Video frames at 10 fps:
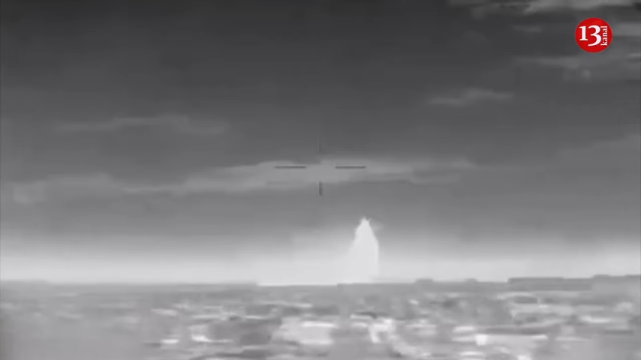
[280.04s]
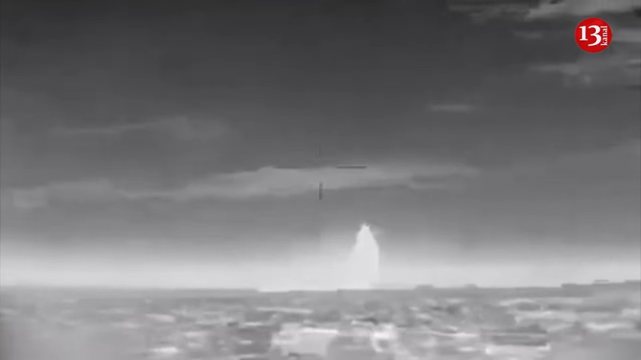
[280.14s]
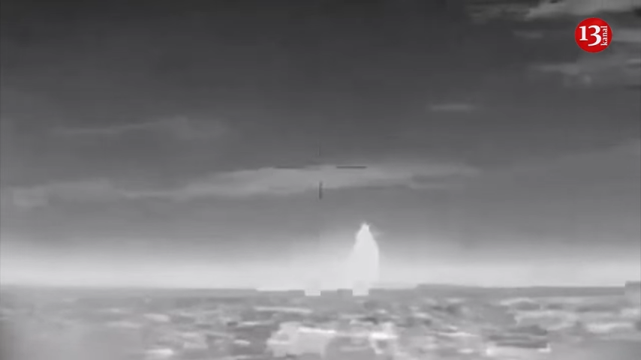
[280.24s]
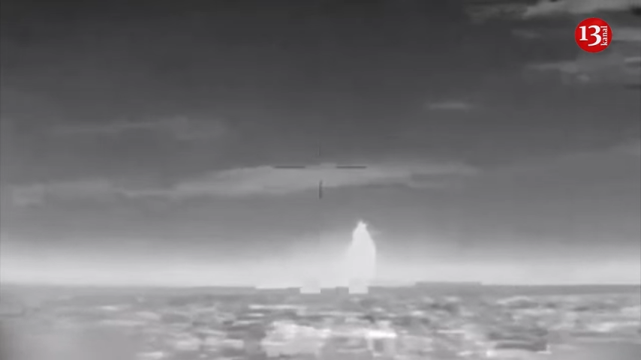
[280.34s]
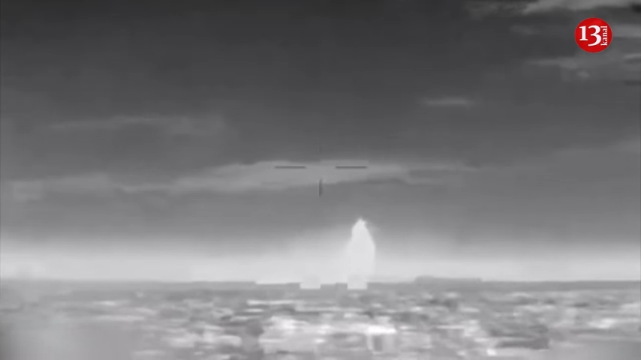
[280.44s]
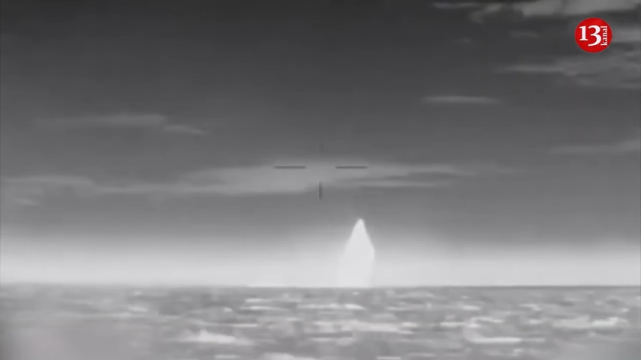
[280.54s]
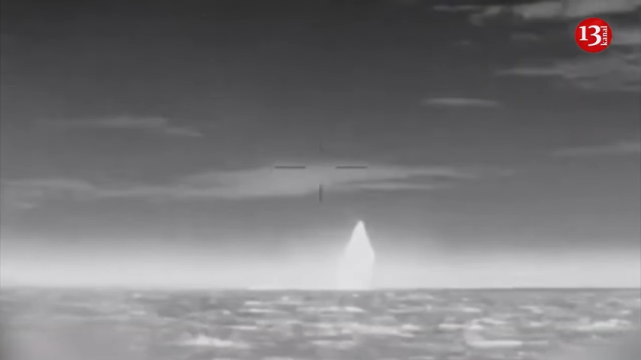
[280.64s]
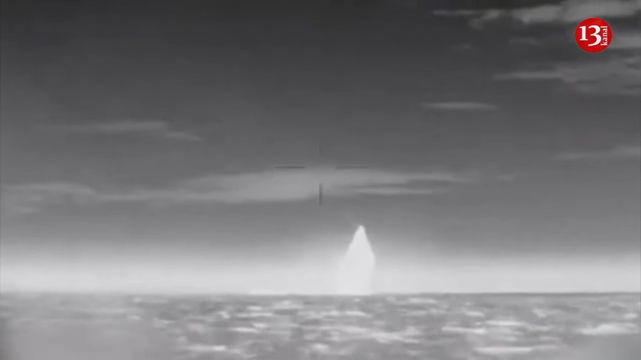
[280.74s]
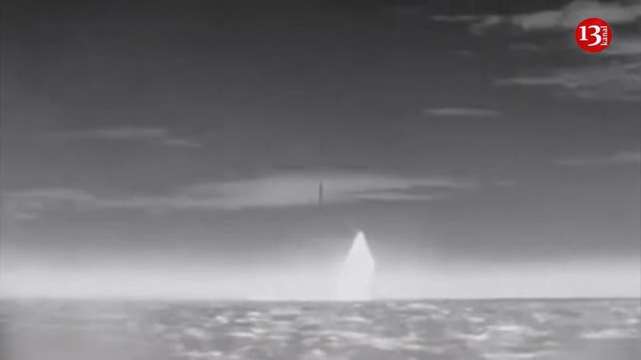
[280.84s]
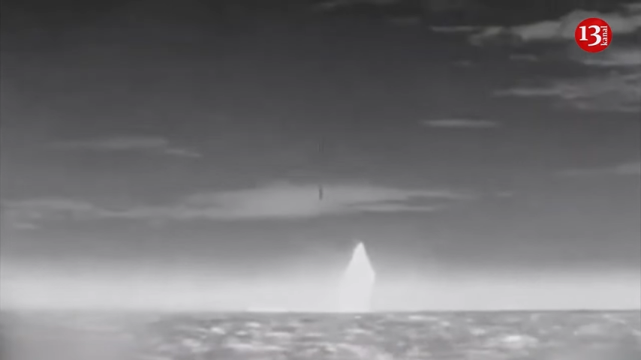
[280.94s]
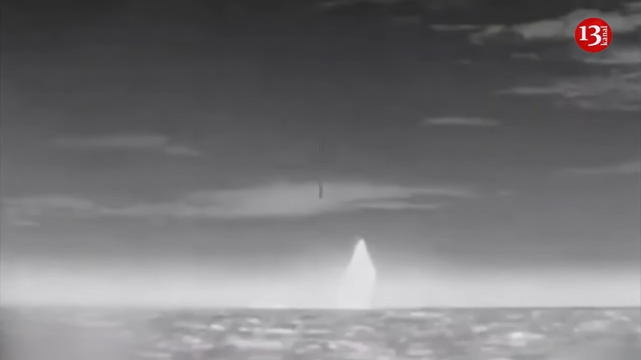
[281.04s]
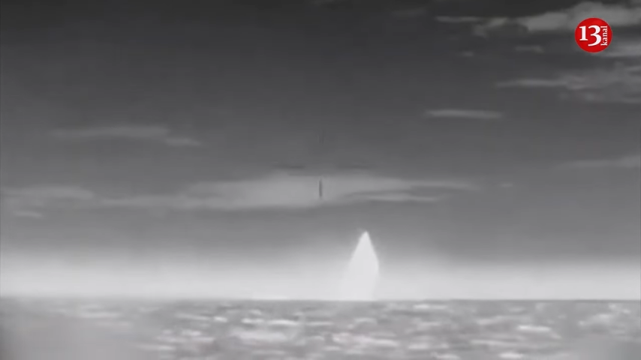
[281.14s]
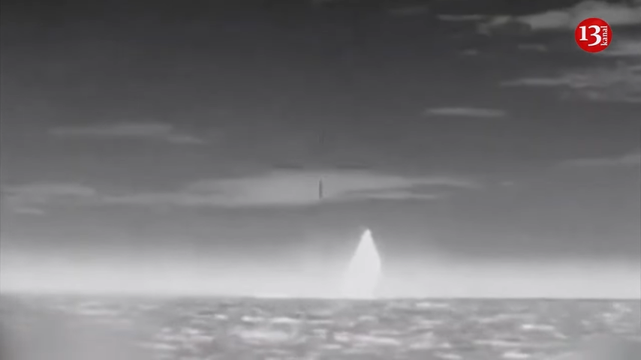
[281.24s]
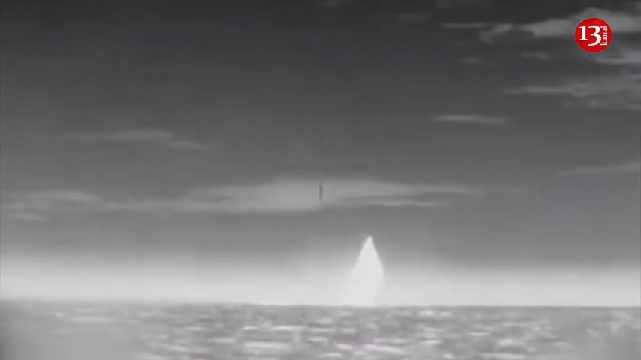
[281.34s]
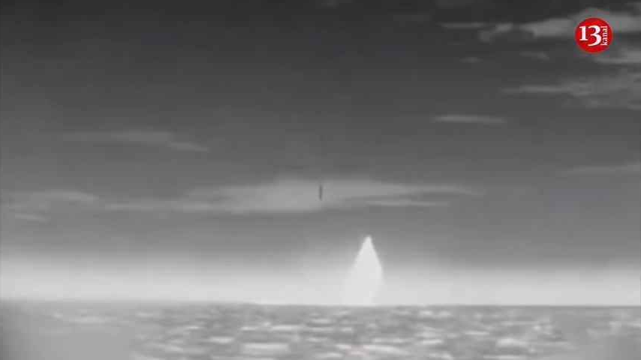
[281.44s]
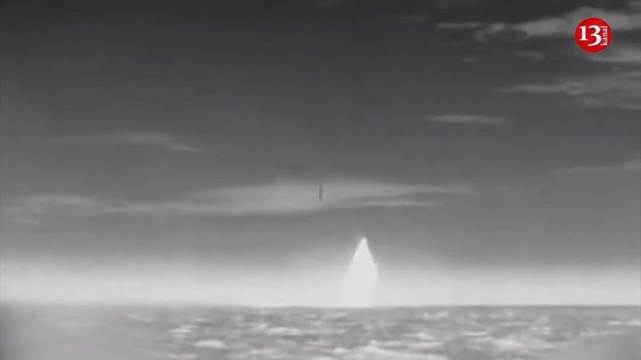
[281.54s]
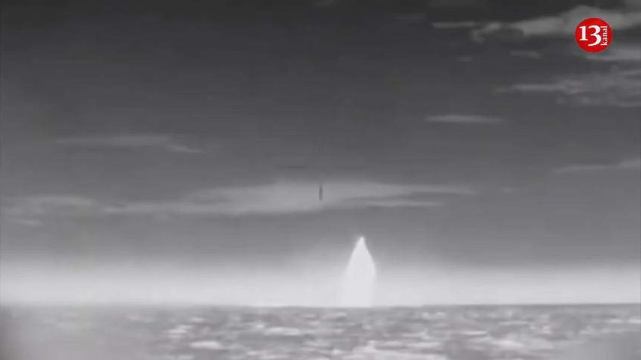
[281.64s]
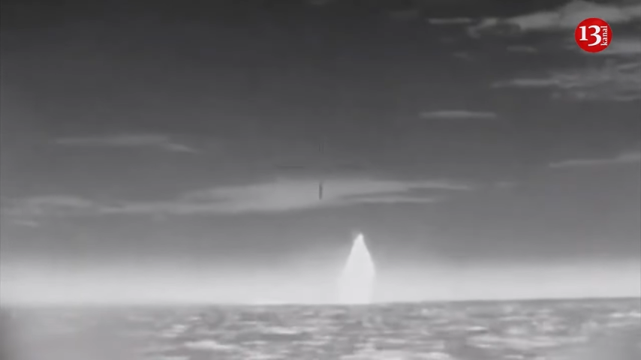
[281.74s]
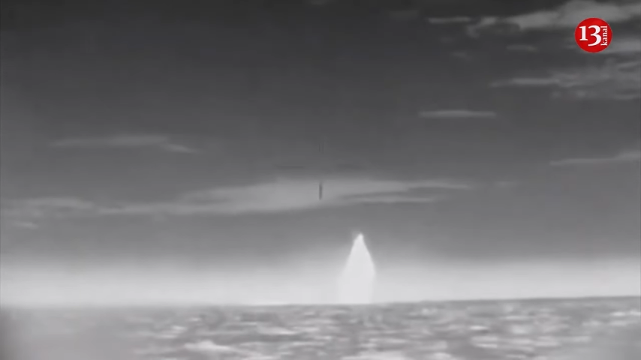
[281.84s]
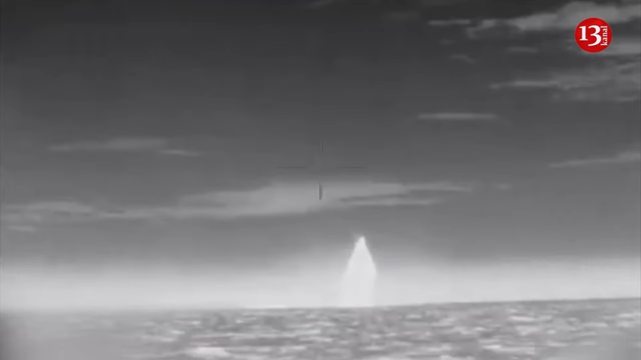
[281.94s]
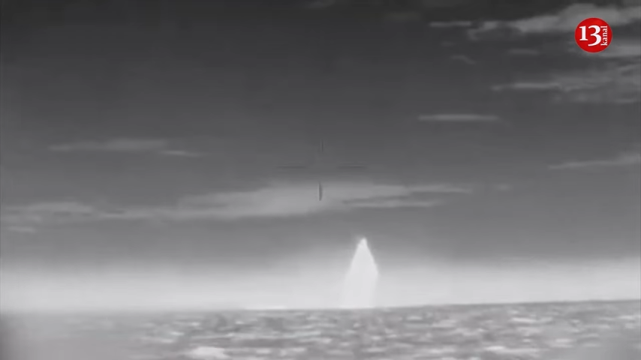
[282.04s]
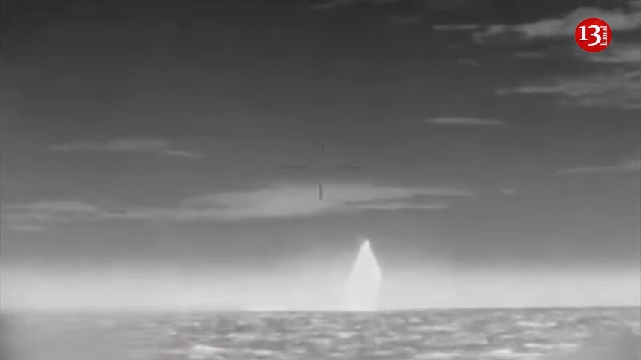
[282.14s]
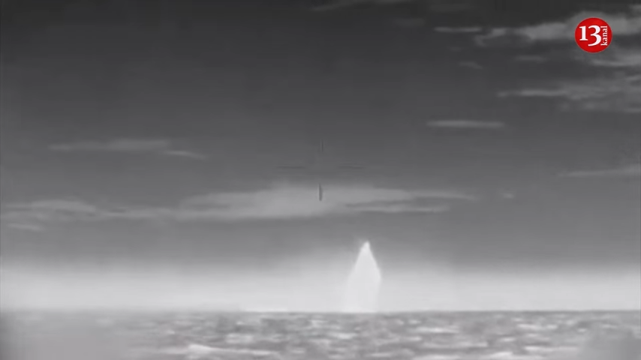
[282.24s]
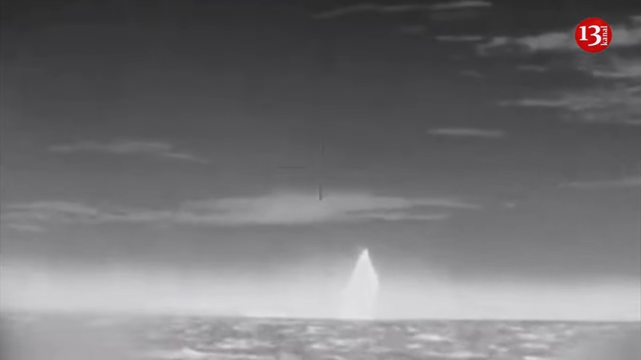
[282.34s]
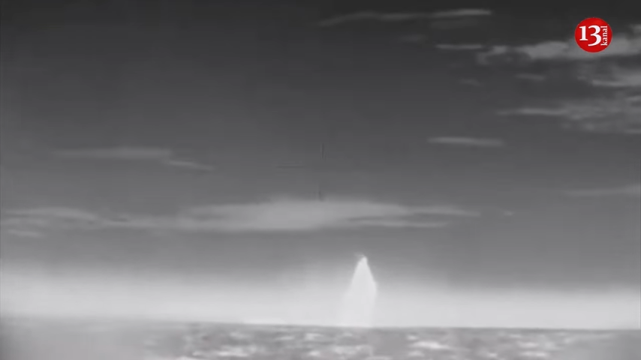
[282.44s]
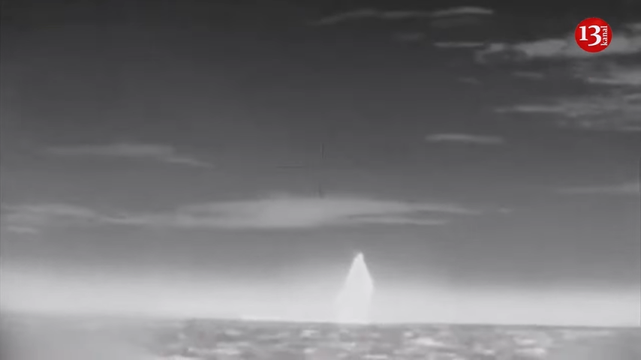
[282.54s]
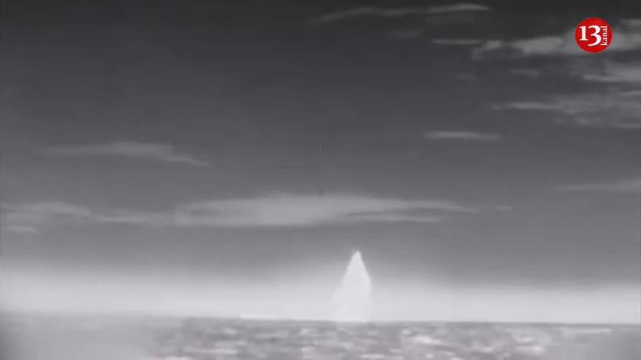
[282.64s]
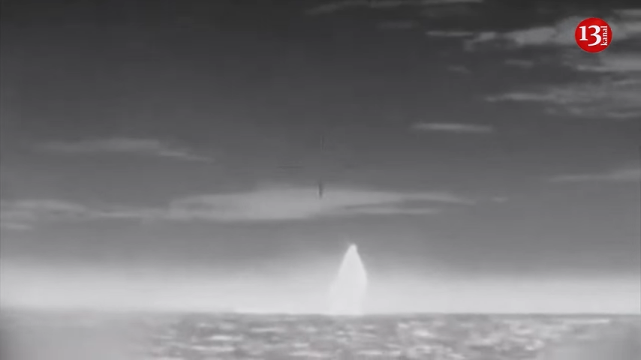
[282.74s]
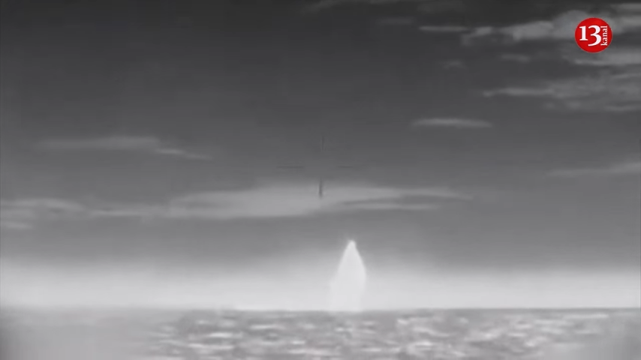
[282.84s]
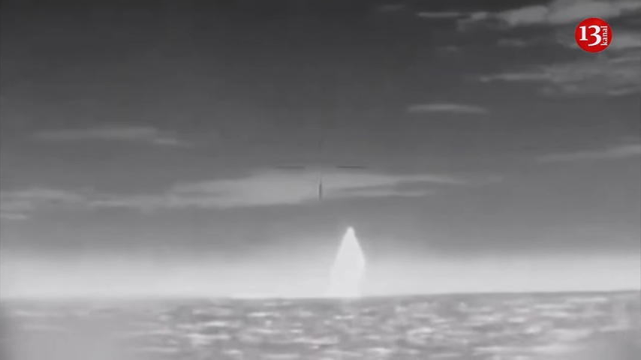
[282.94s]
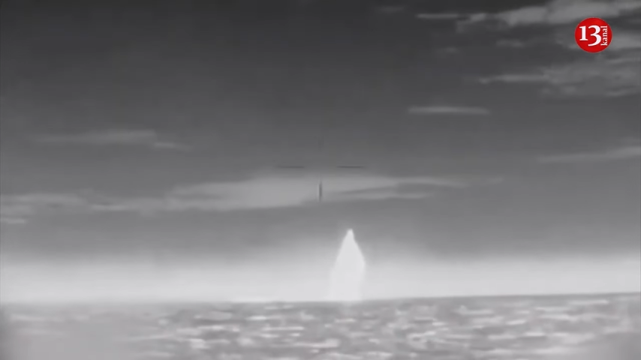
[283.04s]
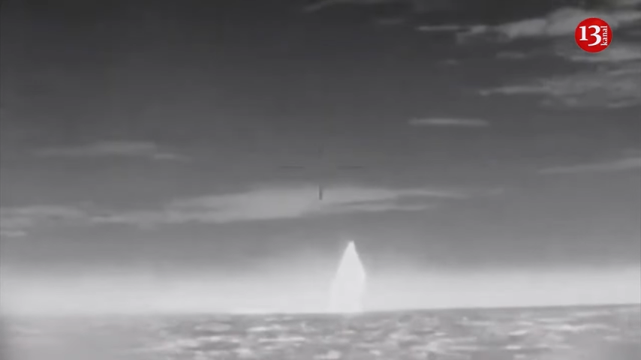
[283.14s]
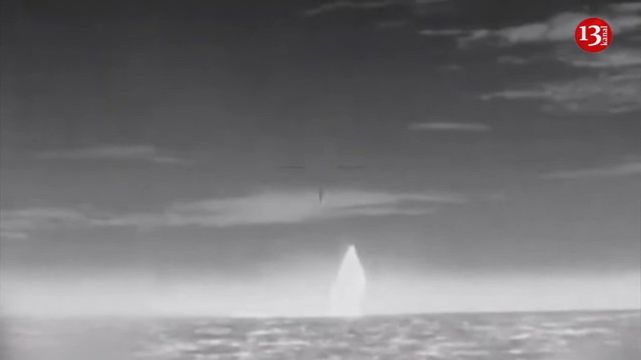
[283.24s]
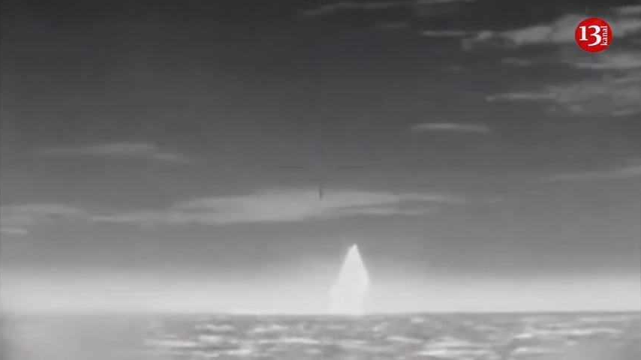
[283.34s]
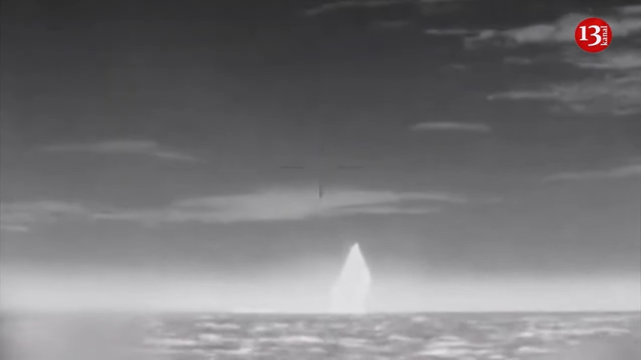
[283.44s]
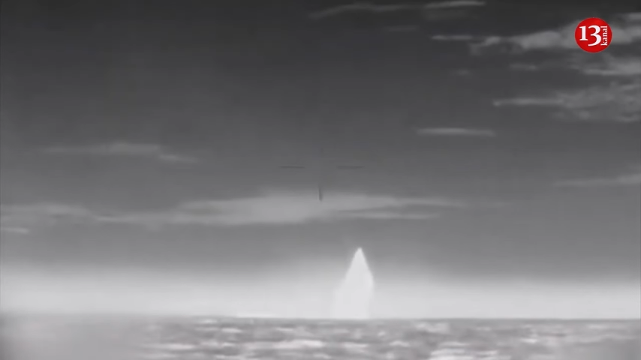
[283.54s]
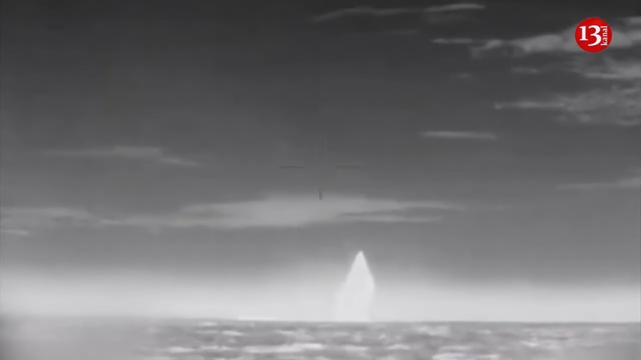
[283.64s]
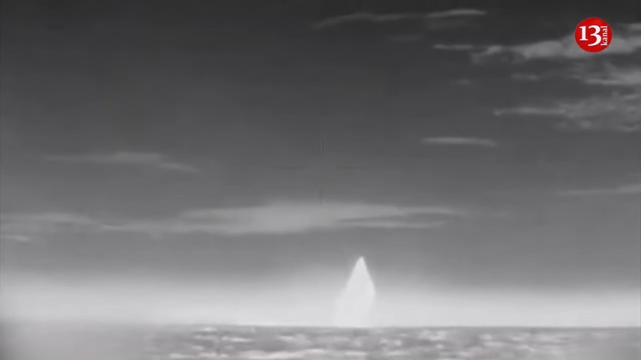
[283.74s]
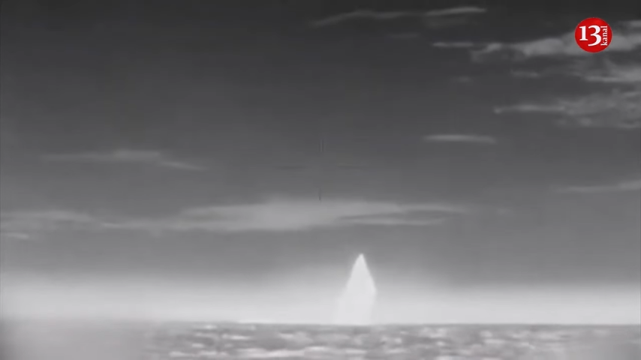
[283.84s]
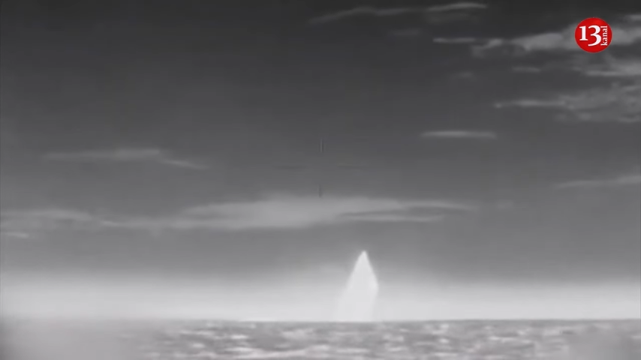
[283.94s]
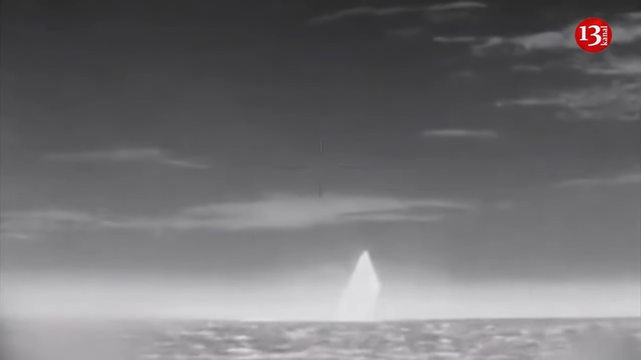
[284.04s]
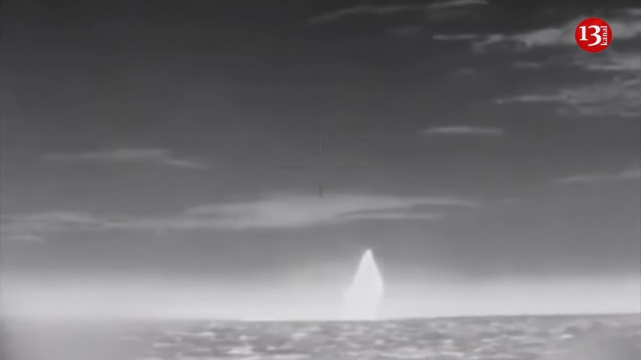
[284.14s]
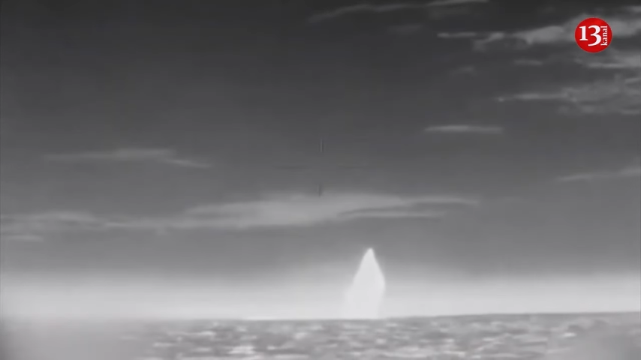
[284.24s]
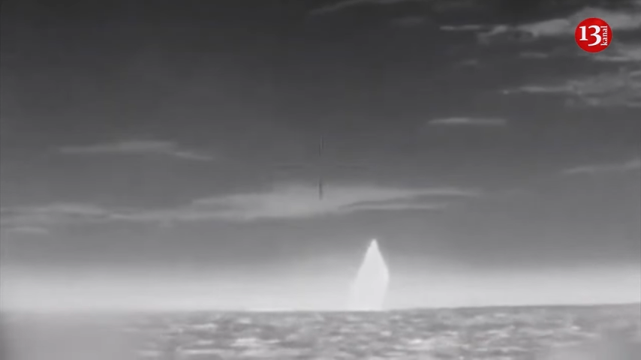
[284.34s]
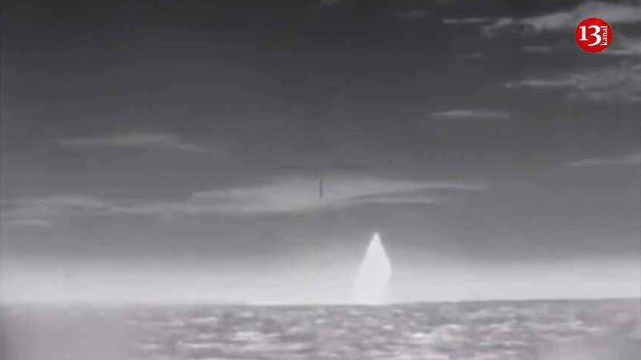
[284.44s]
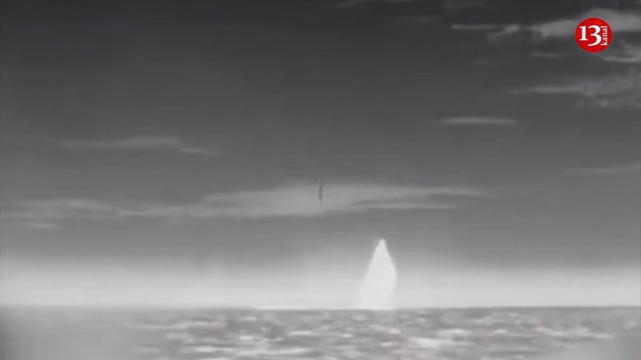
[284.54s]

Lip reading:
No face is visible, so there are no lips to read.